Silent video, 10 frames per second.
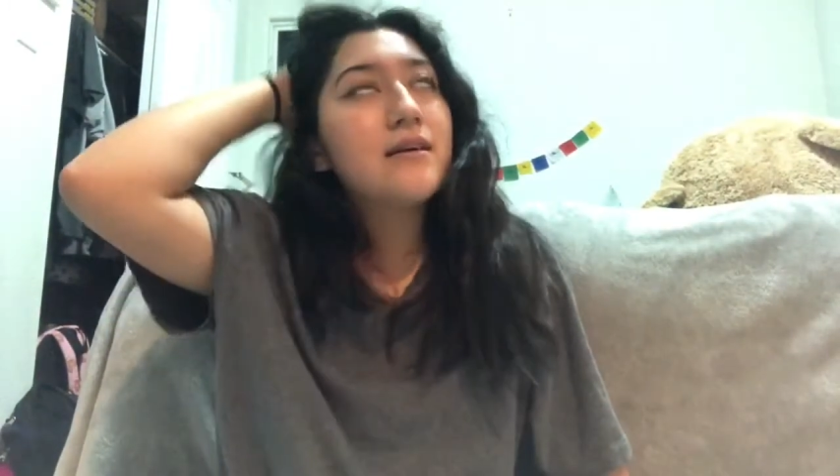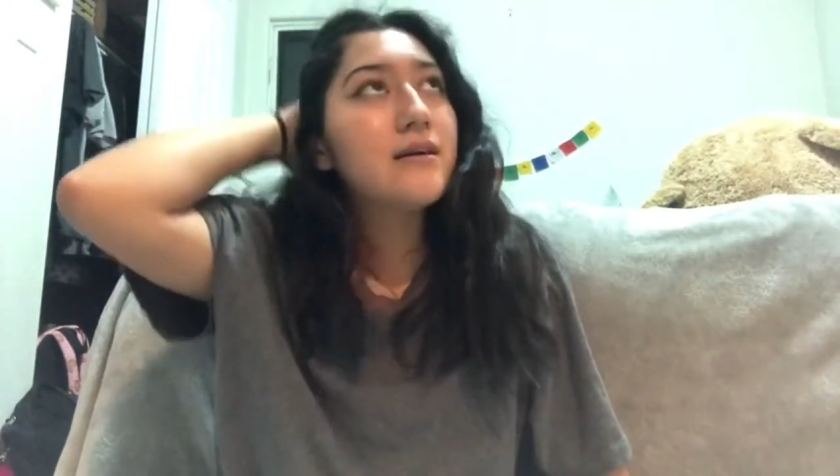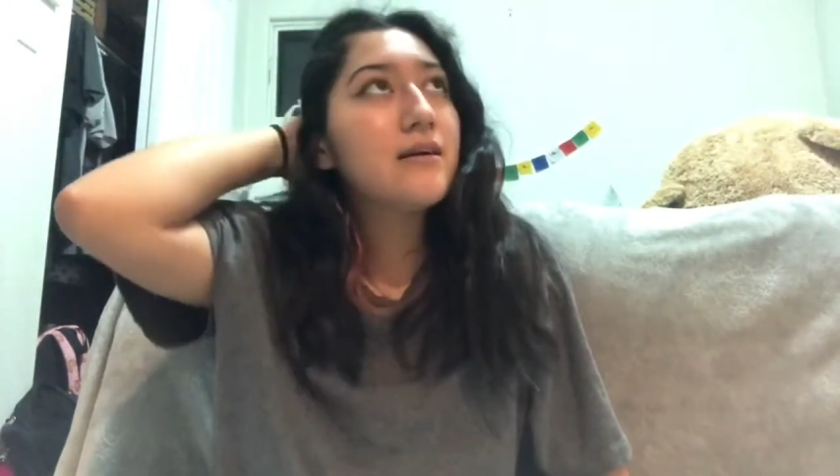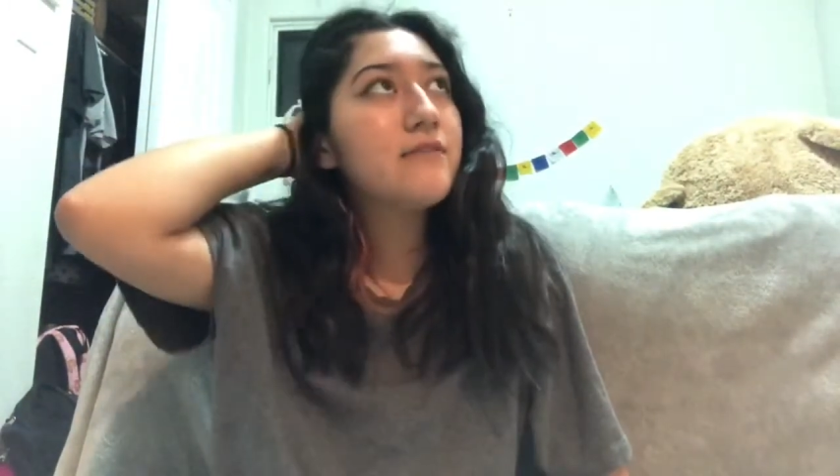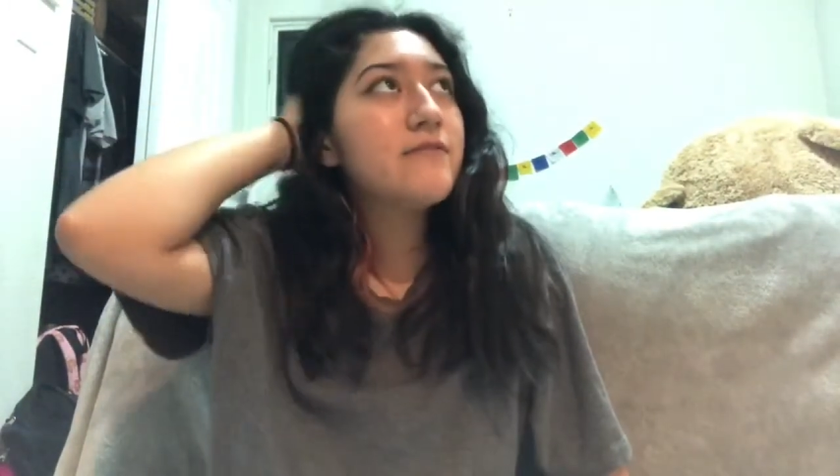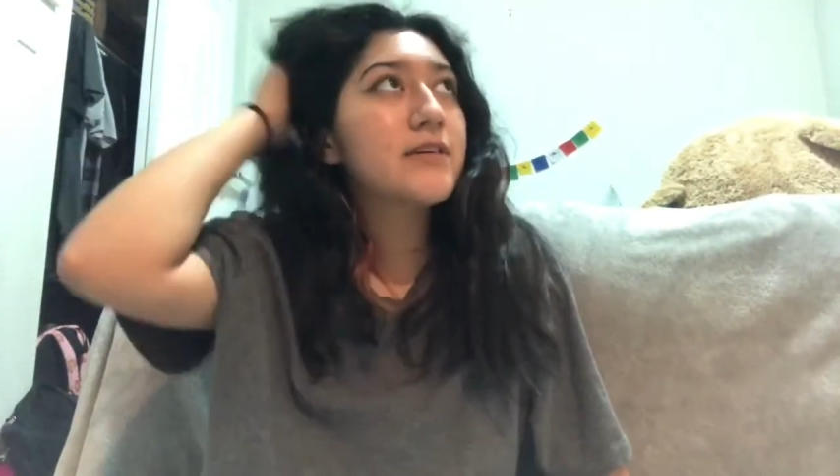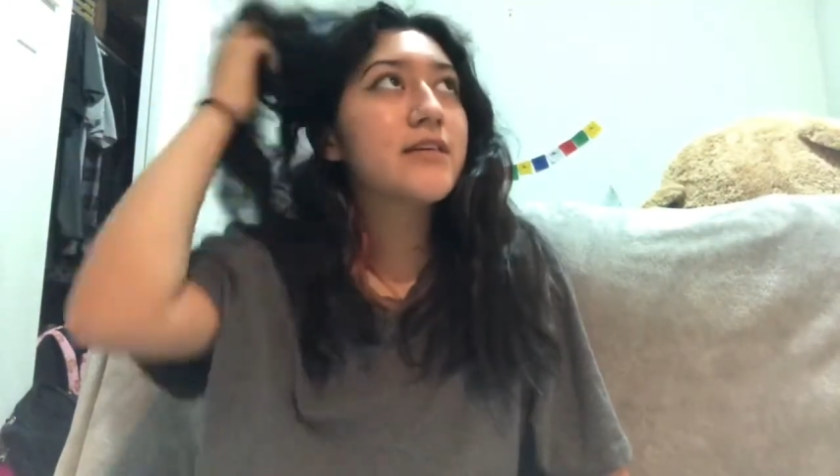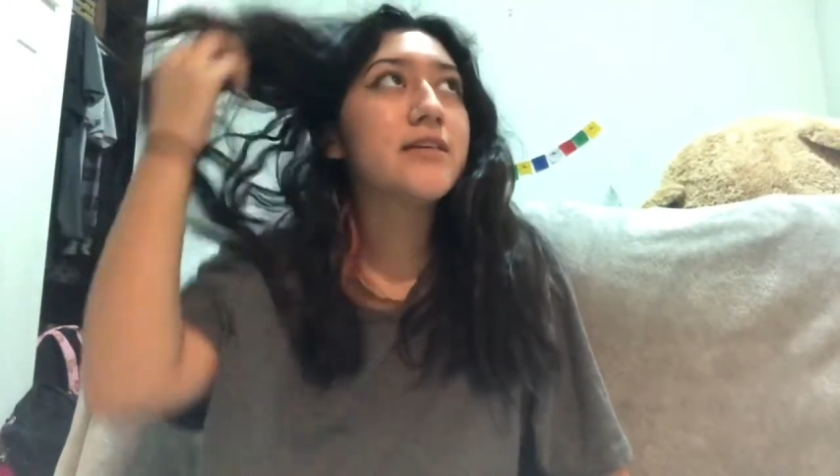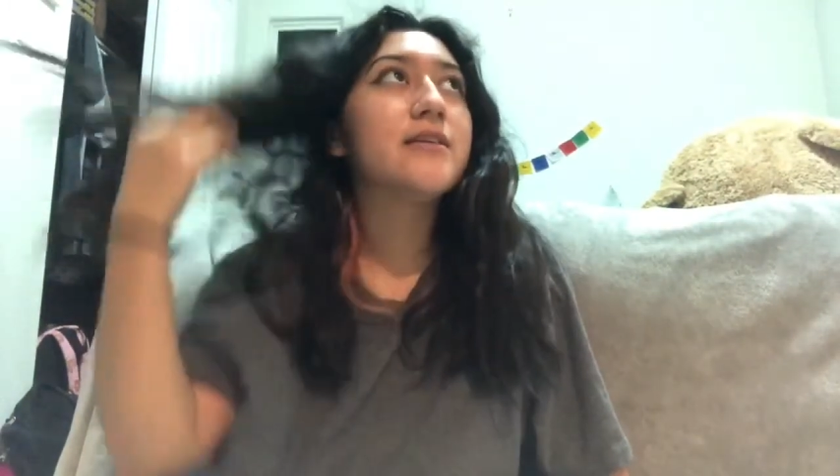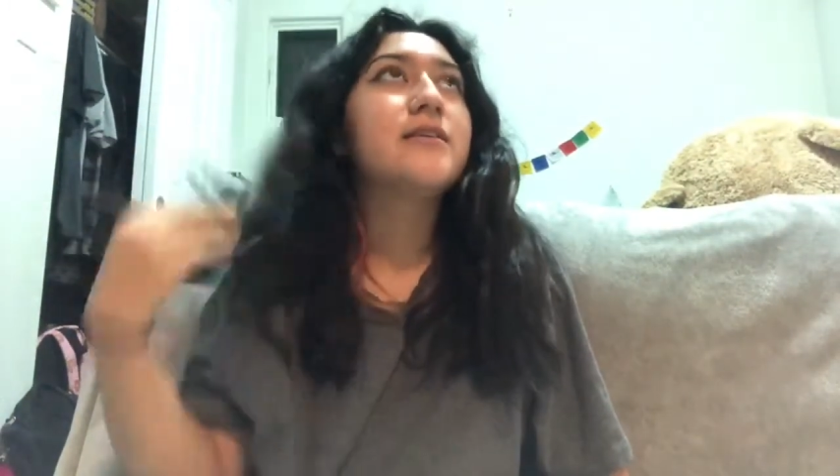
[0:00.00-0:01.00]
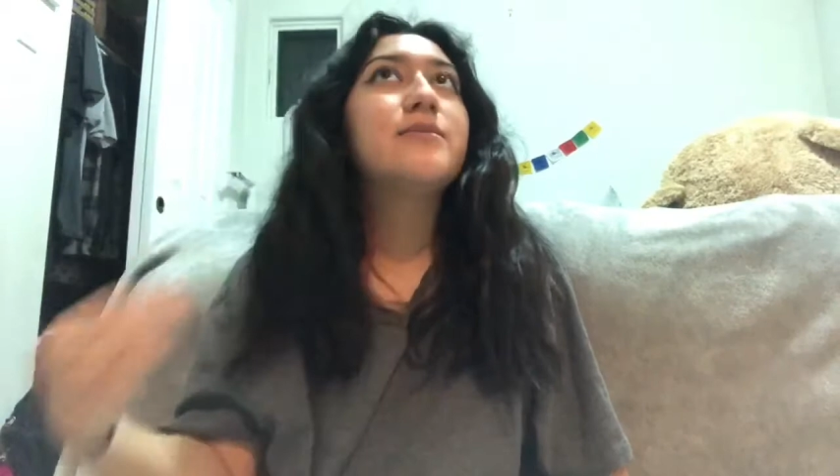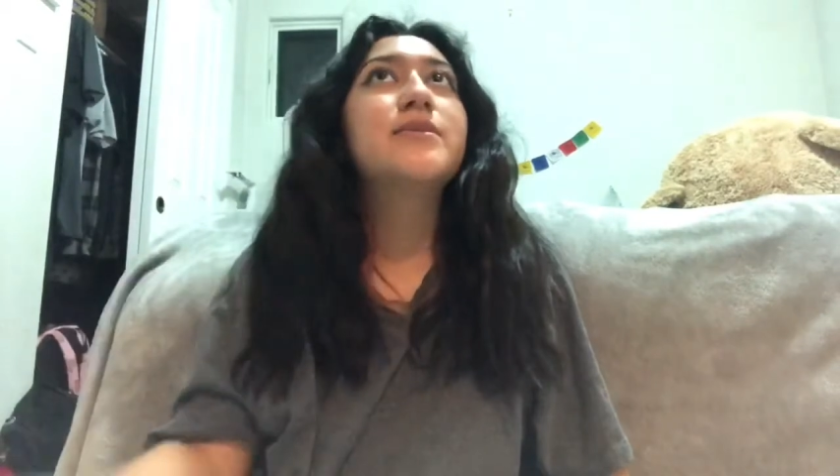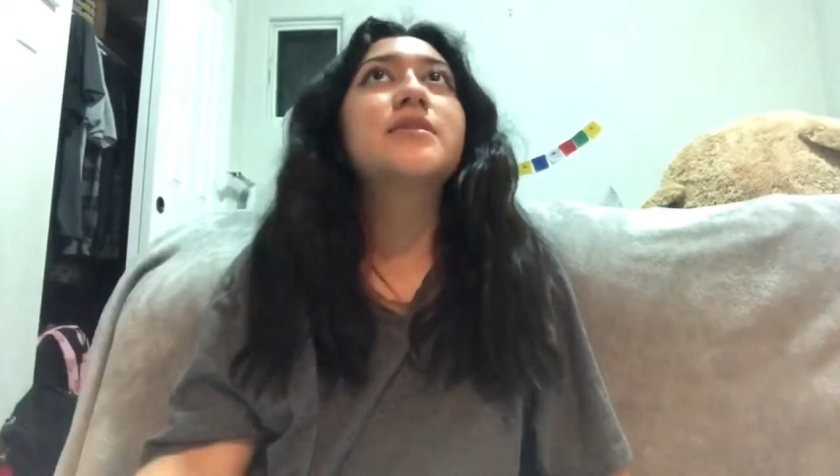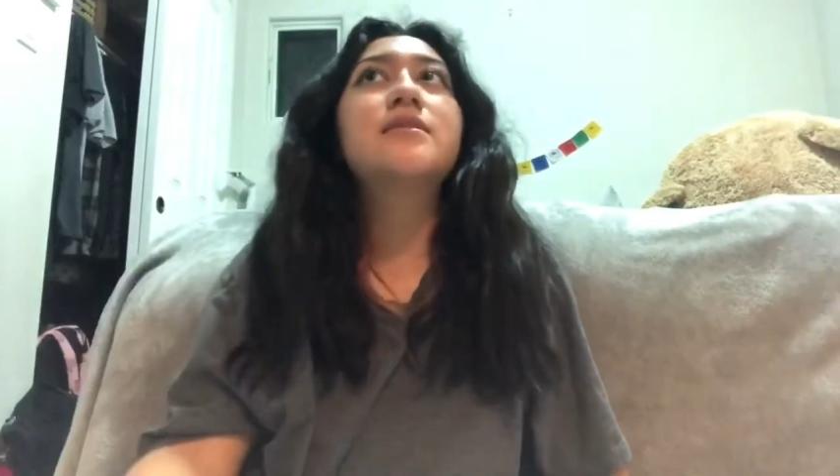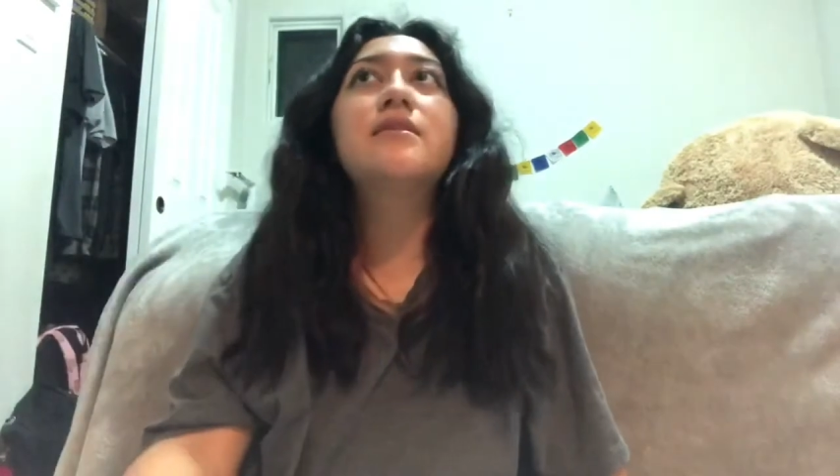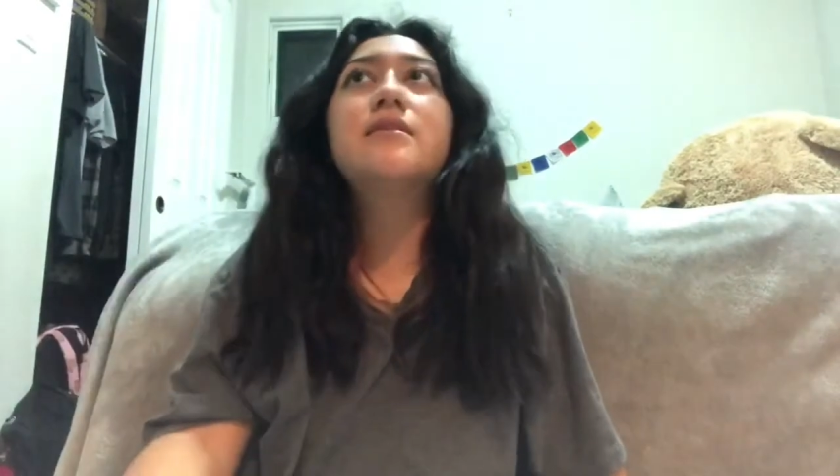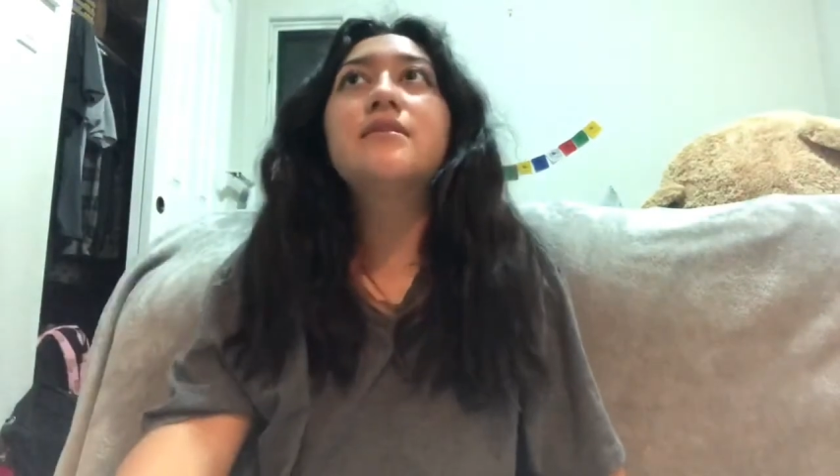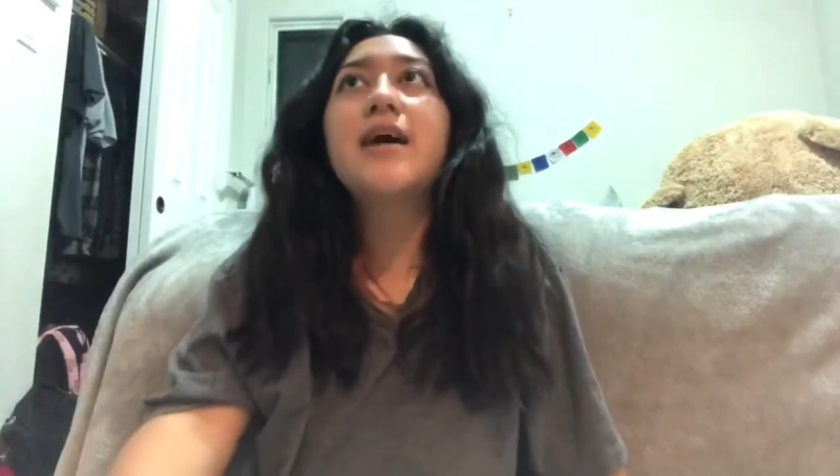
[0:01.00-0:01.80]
fucking, what's it called,